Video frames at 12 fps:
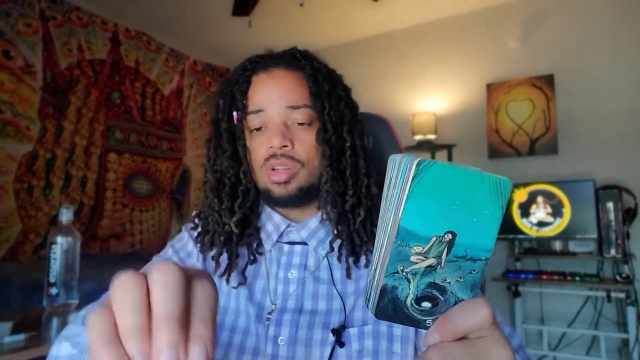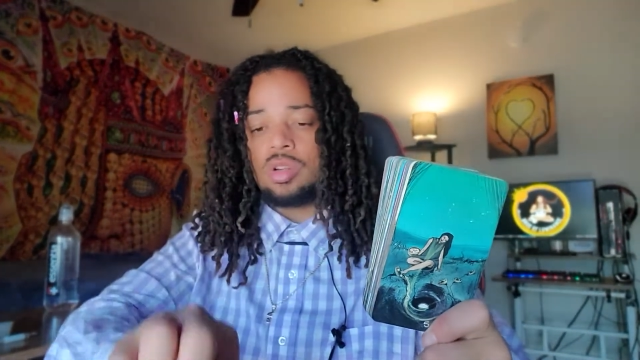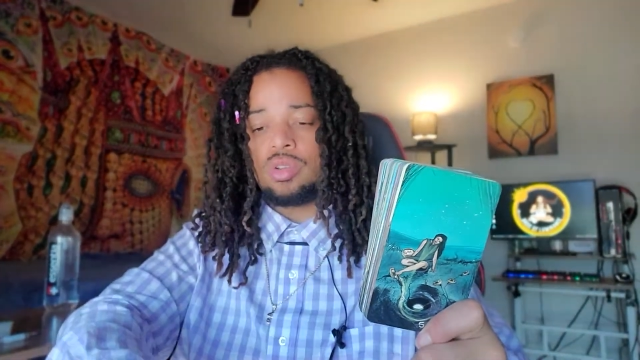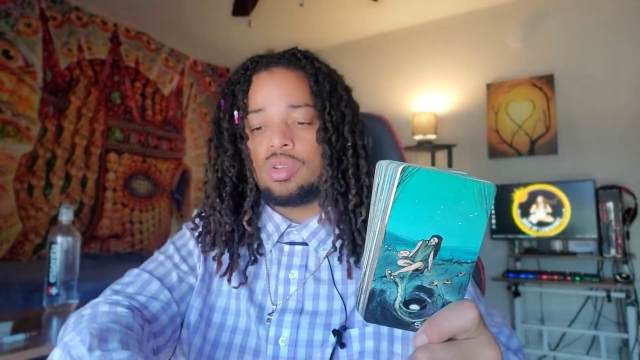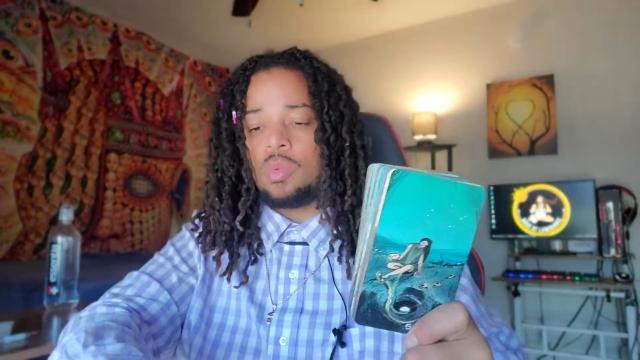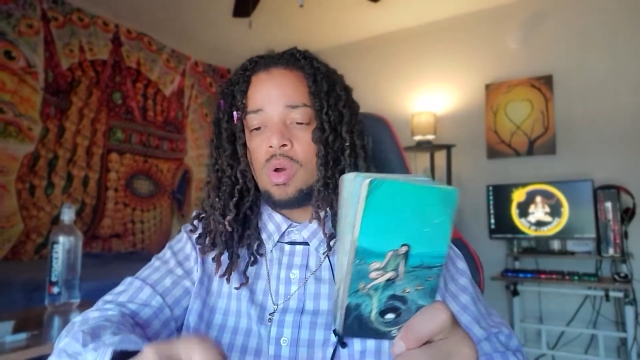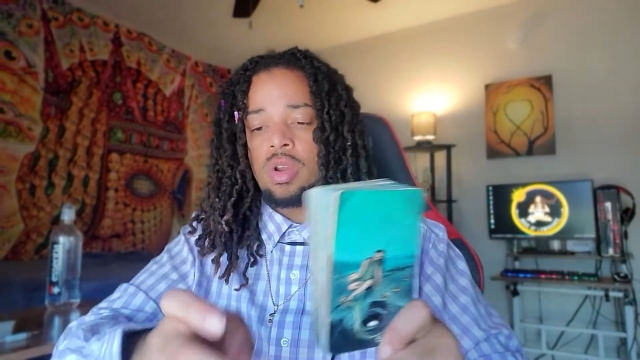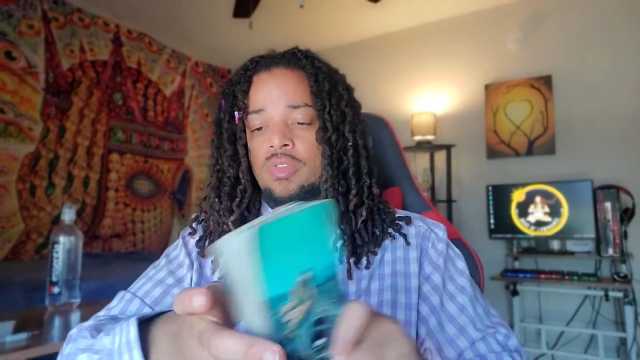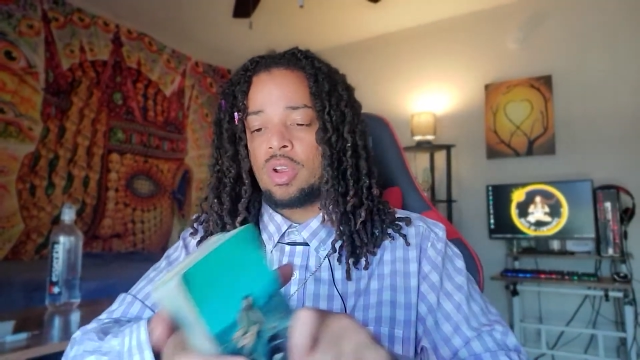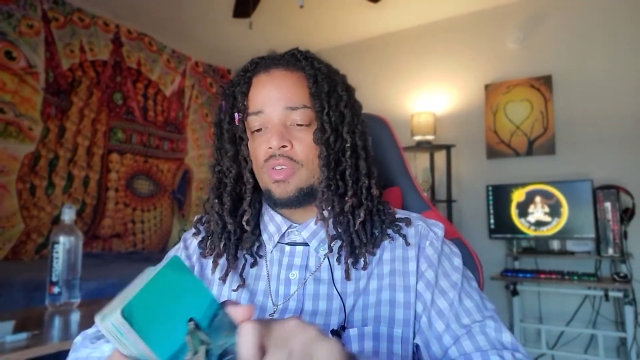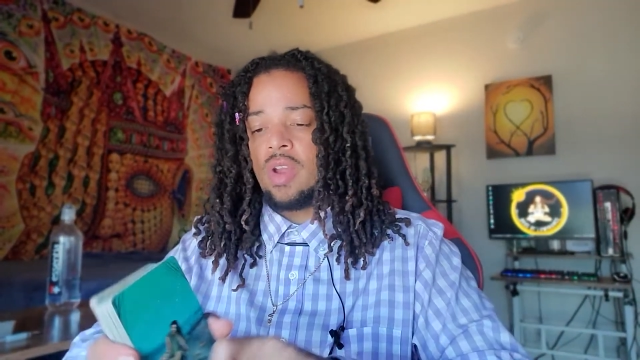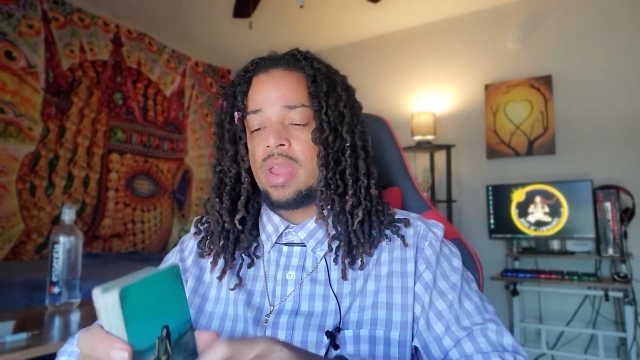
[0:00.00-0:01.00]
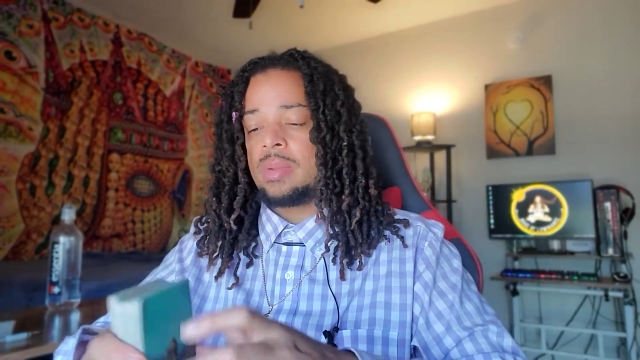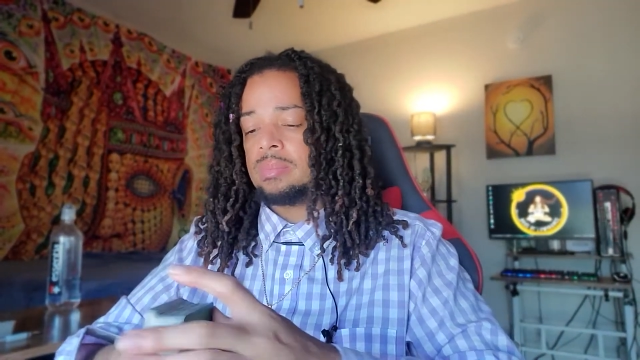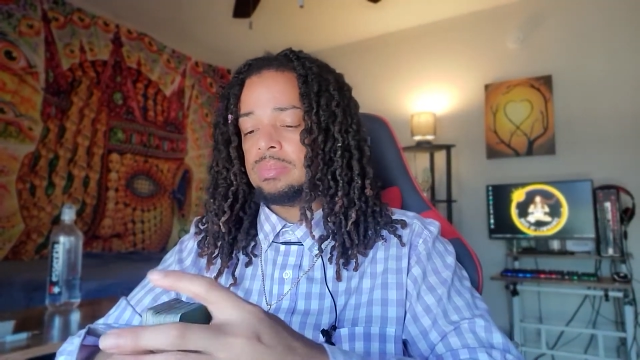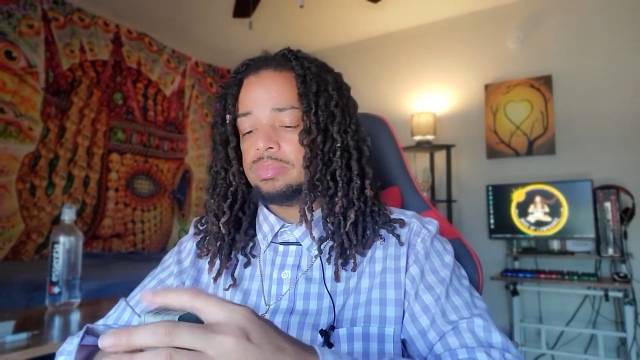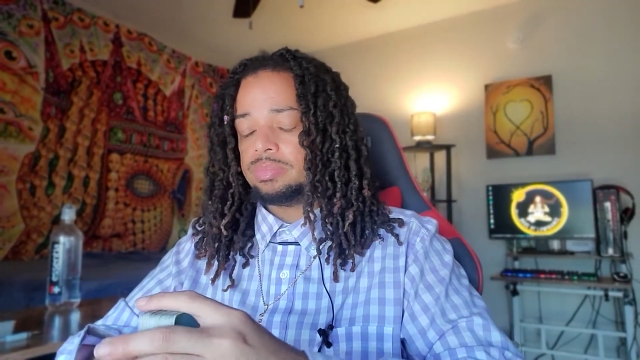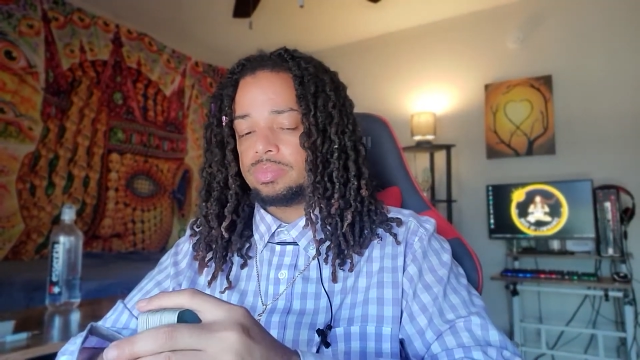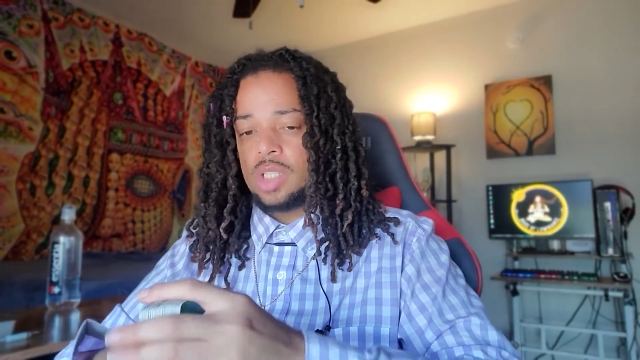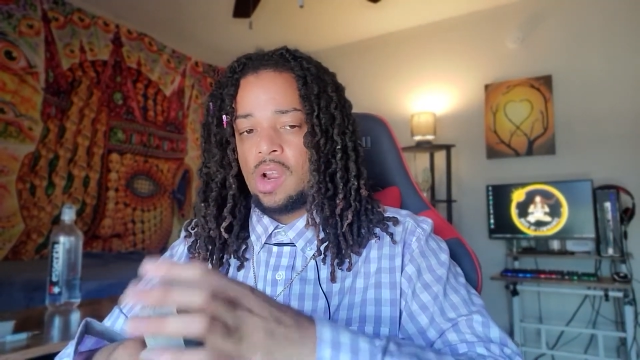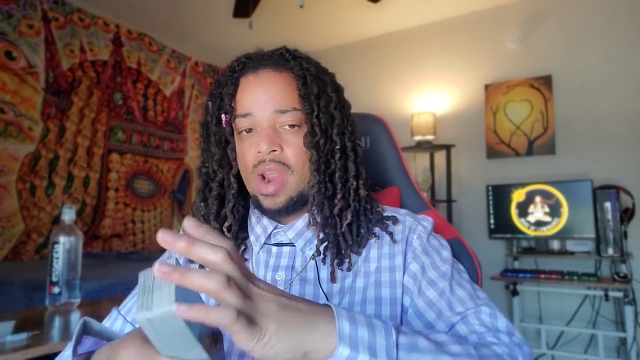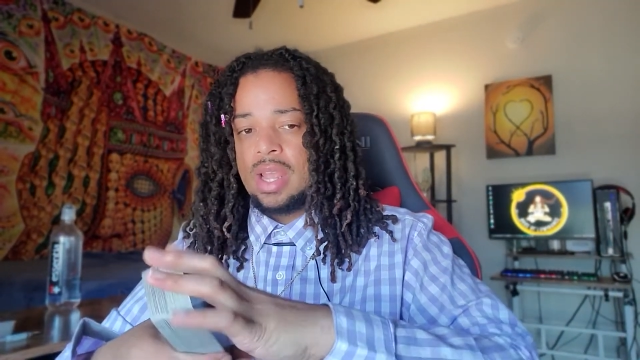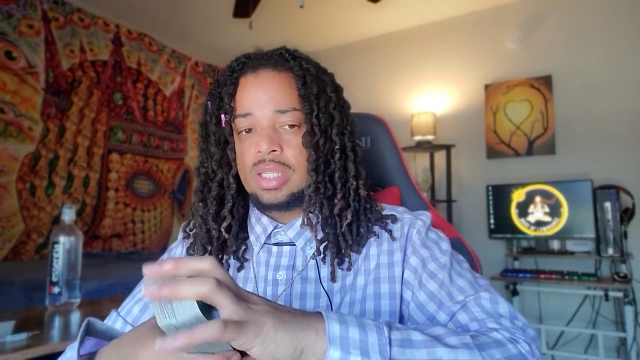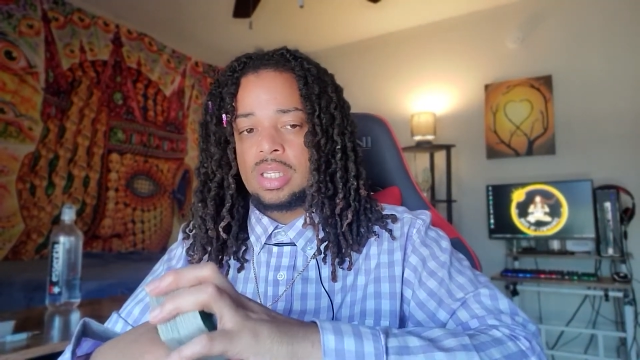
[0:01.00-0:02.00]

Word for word: know you don't want to regret. All right,